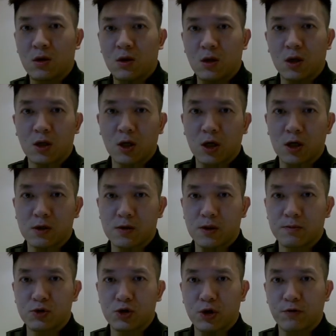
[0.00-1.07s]
Hi guys,
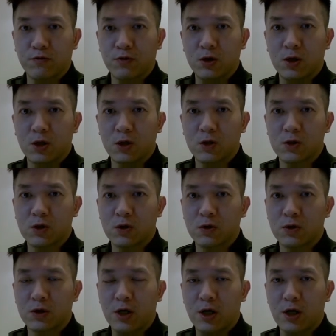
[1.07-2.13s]
I'm Jeffrey. So
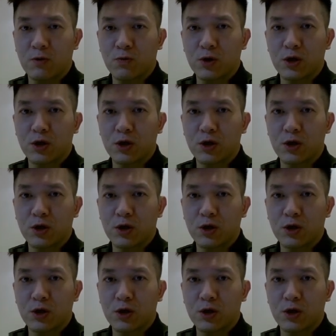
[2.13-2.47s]
today I'm